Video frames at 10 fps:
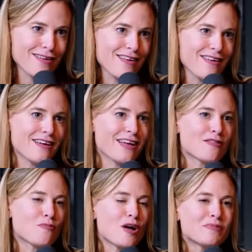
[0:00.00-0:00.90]
Mm.
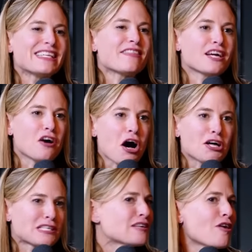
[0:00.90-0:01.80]
And the problem is that the
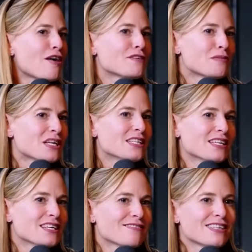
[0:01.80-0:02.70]
costs are often immediate,